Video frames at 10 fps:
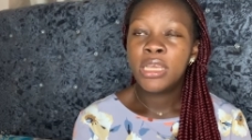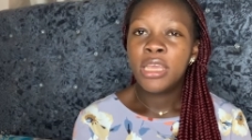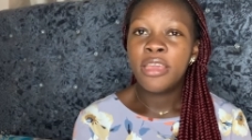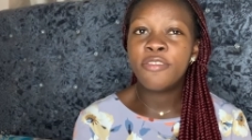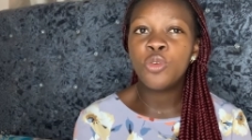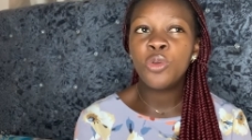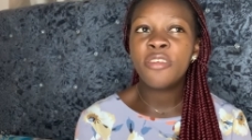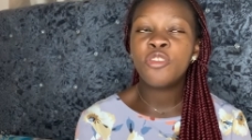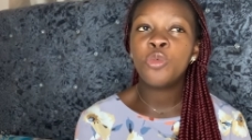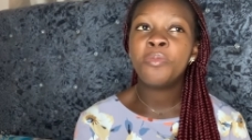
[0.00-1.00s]
if you if
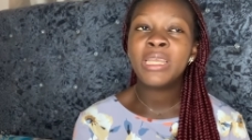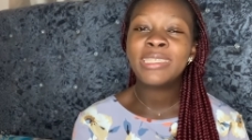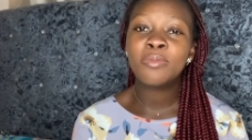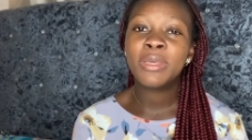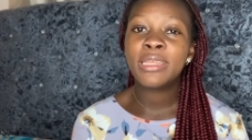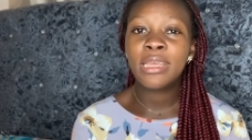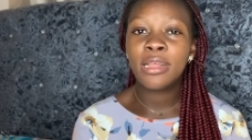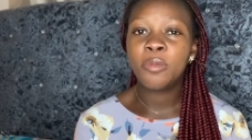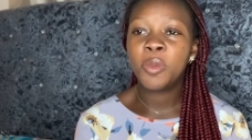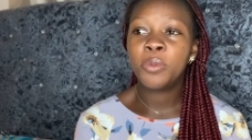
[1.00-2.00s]
you meet
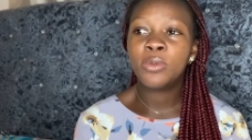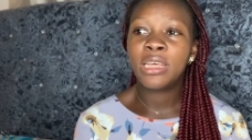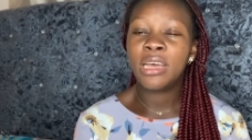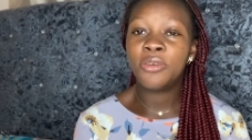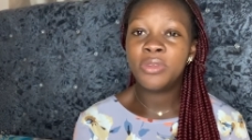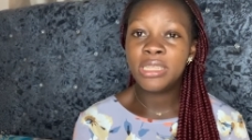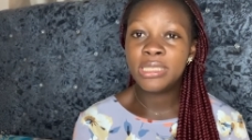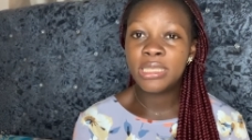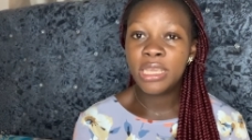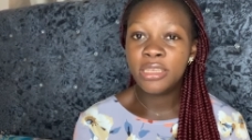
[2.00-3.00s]
medical people that are really
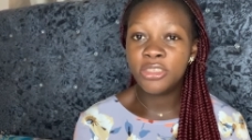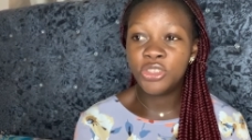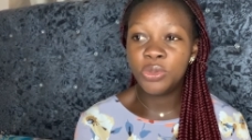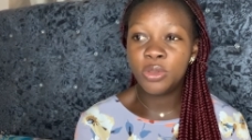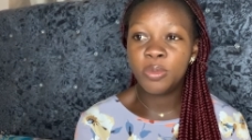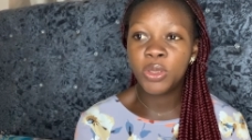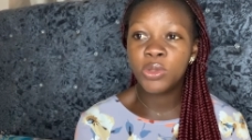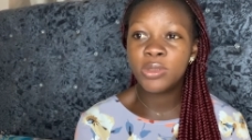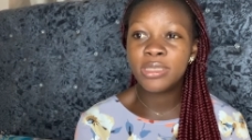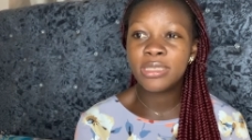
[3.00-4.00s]
saying the truth
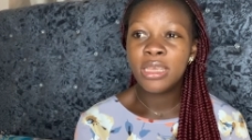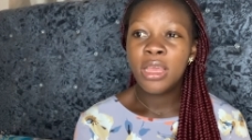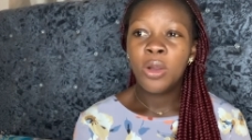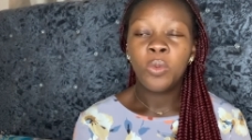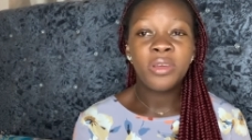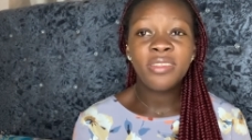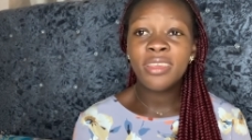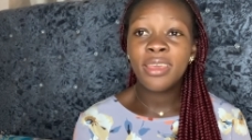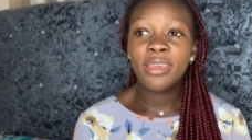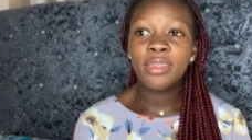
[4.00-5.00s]
because one thing
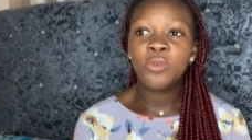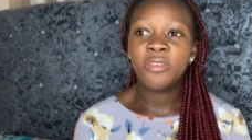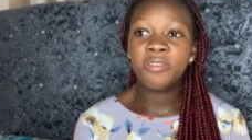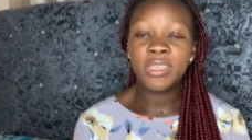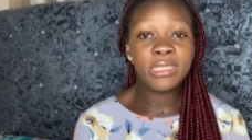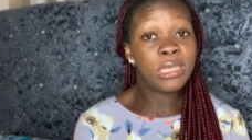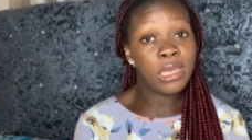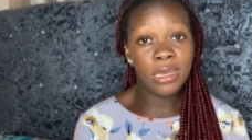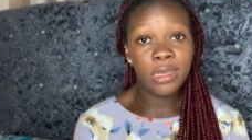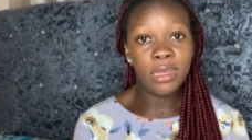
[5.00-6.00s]
again we face
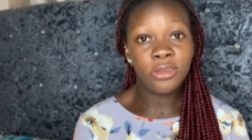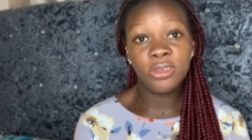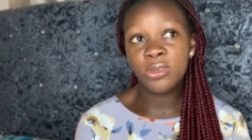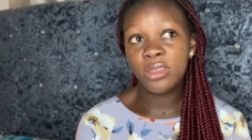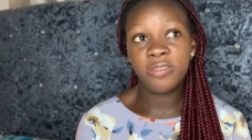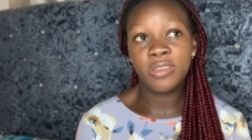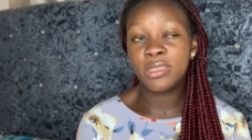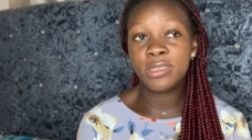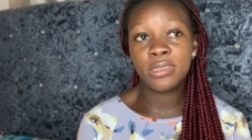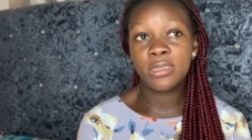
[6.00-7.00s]
here i don't know if
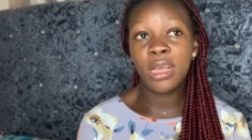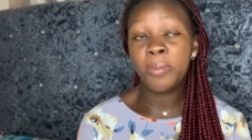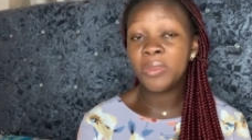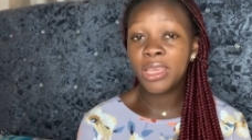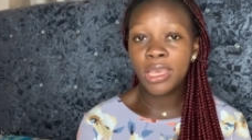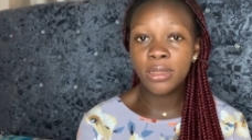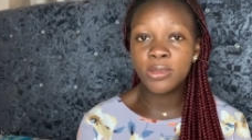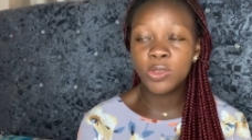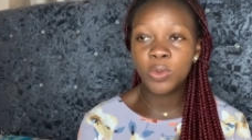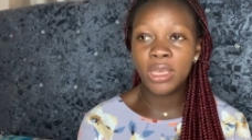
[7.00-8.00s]
it's happening
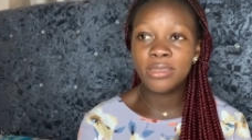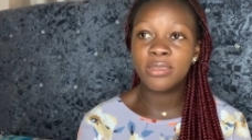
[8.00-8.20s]
elsewhere is